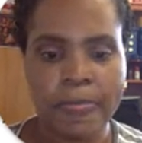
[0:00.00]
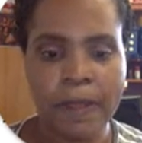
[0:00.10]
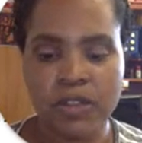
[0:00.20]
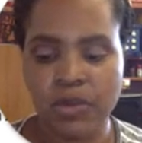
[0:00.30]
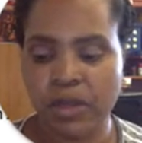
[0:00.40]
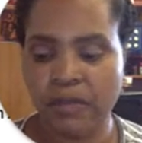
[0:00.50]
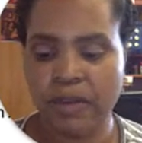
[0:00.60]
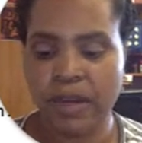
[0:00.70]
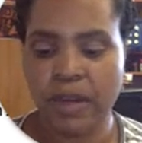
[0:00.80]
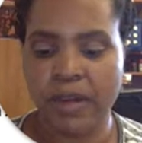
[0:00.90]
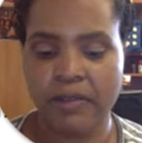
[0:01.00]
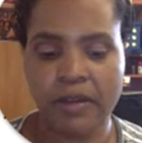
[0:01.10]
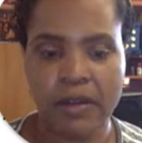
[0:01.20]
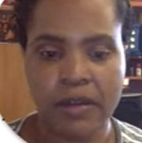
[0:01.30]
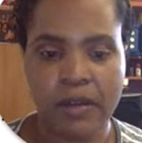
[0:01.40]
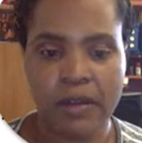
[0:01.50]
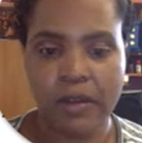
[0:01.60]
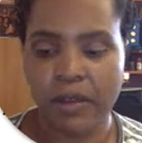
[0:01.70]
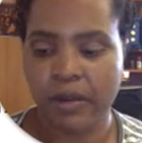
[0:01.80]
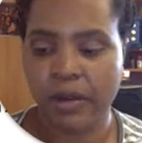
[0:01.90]
25,
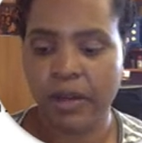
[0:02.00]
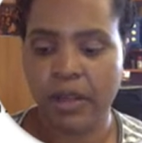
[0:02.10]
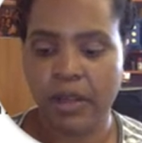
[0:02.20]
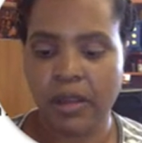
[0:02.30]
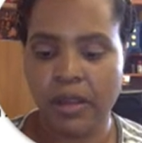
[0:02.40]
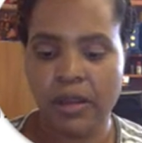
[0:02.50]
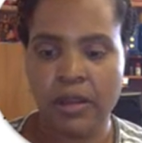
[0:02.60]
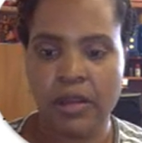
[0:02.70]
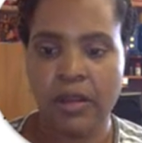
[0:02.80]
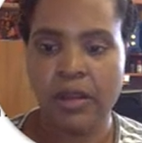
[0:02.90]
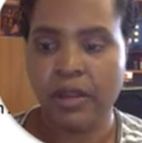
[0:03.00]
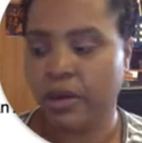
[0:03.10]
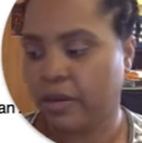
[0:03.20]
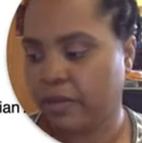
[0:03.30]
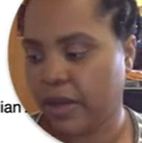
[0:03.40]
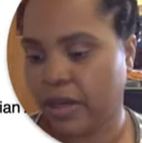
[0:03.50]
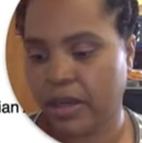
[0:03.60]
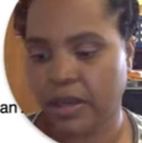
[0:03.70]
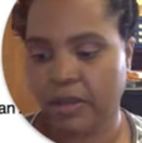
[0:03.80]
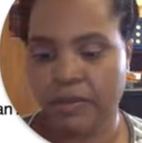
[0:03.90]
30,
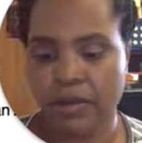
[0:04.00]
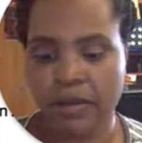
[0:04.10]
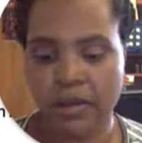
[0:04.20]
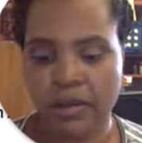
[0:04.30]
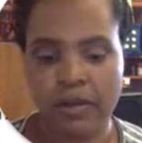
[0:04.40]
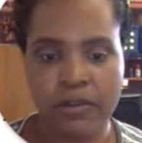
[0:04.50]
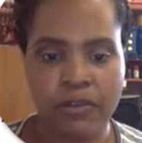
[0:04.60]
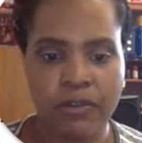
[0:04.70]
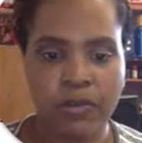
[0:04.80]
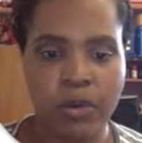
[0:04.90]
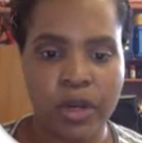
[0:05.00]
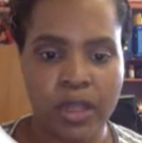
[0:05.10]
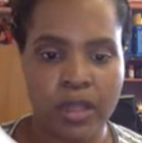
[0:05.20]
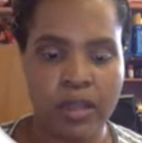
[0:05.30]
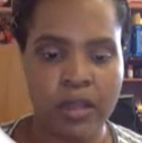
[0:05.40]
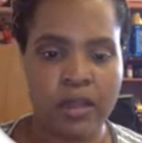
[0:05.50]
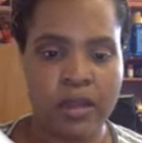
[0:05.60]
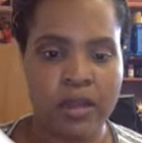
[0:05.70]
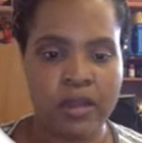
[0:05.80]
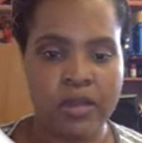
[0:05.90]
35, 40.
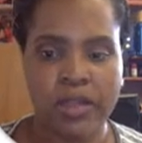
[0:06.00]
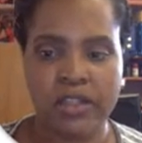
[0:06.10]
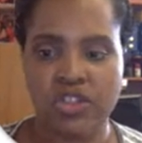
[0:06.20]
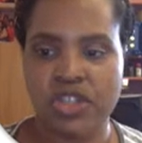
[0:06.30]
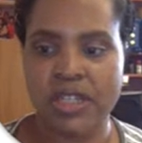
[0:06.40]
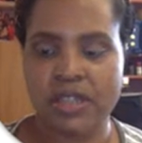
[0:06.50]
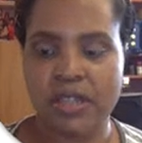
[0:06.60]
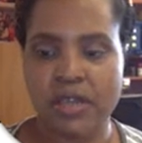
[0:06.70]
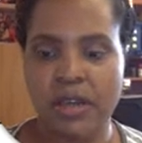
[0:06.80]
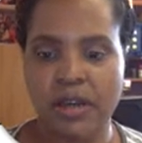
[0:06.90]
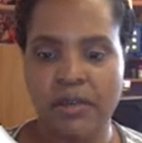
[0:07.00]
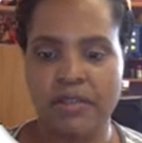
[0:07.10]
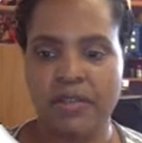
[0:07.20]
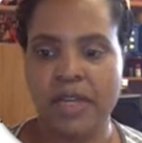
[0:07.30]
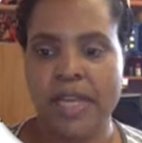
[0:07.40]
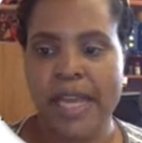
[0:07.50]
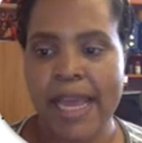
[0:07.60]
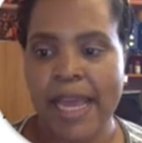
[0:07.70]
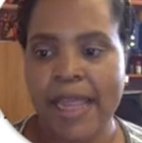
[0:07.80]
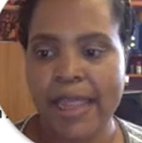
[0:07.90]
So that's just enough.
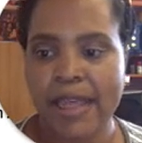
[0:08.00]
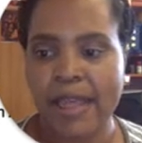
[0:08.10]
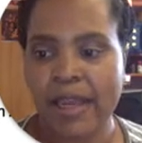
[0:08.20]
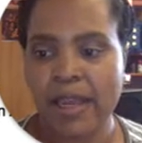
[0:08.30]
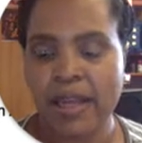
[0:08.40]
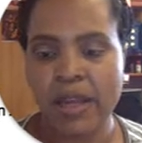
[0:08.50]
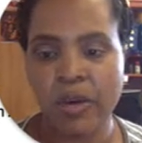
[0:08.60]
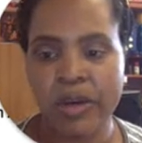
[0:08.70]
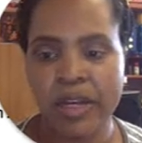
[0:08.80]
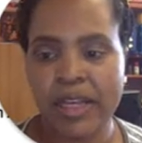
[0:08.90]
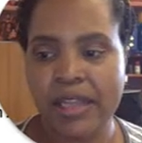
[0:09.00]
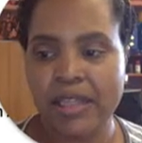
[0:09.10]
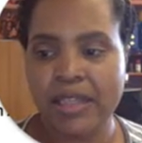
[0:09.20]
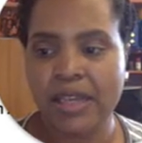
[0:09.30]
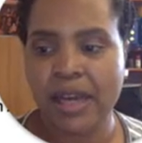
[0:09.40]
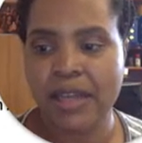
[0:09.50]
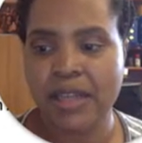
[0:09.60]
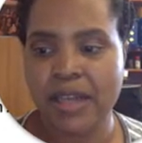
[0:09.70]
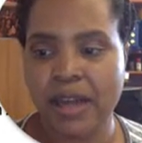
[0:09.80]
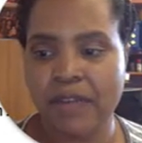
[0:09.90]
And then in order to get the dots,
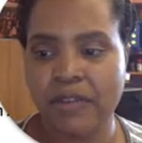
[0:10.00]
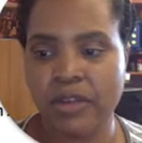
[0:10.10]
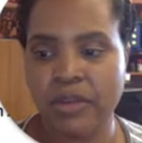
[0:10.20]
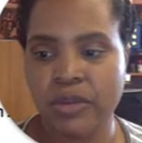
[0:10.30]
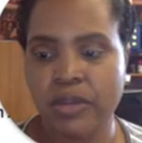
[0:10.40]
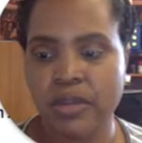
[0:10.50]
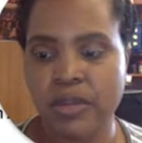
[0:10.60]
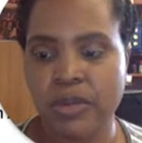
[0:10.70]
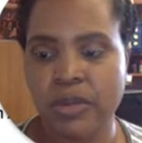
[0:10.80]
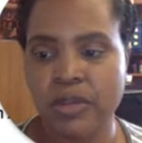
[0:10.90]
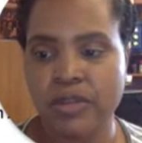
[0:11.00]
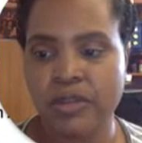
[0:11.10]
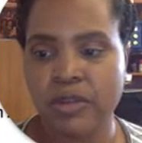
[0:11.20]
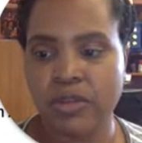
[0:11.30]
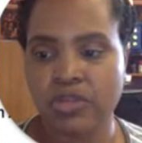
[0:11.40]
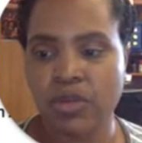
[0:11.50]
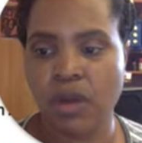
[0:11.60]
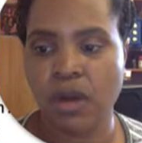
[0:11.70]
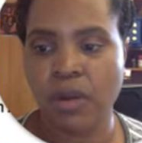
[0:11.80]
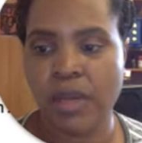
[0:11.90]
I've used this one. So
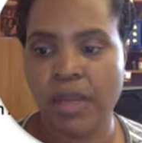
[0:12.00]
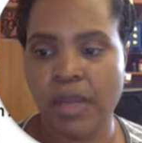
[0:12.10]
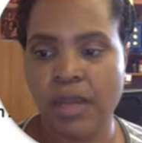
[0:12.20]
drawing,